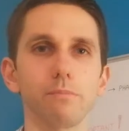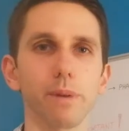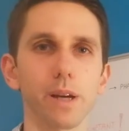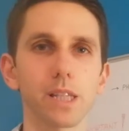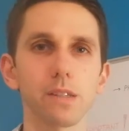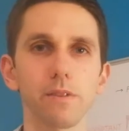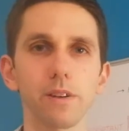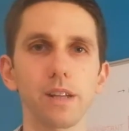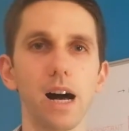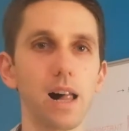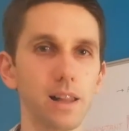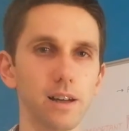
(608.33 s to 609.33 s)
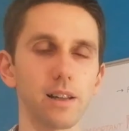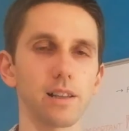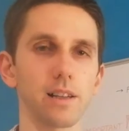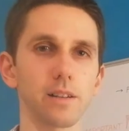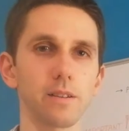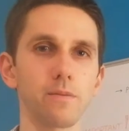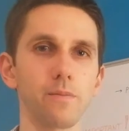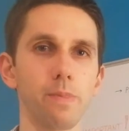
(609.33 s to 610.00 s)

the best when alkaline.